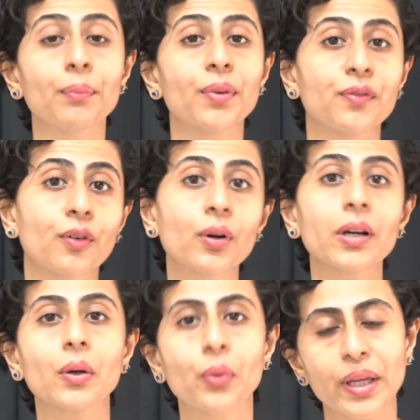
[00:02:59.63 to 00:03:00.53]

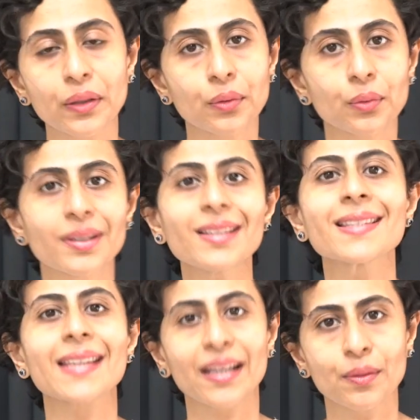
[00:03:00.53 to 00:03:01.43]
before going through the
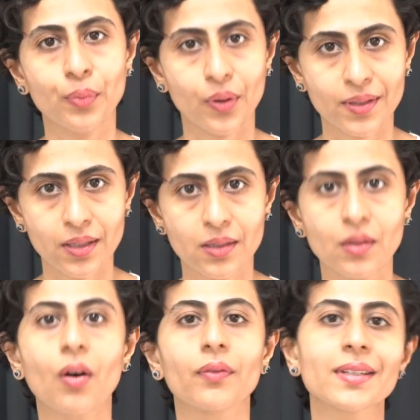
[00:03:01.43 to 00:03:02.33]
second process
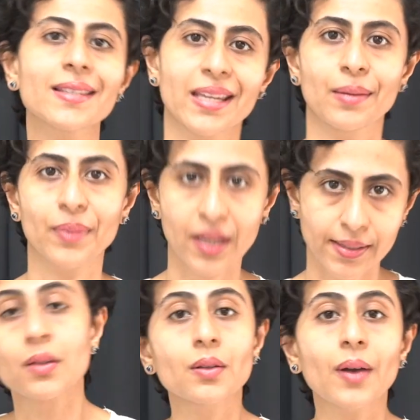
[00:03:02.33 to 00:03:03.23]
of the same
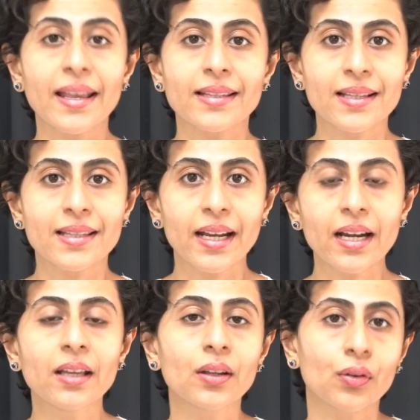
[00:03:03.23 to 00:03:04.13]
test. So as I said,